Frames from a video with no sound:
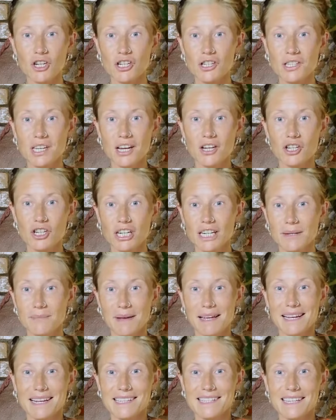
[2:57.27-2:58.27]
essentially
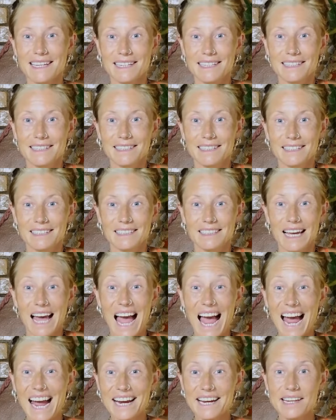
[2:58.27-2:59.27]
makes it
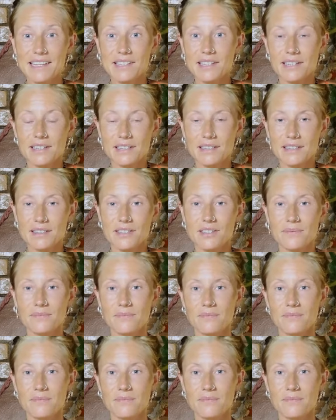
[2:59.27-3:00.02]
heightened.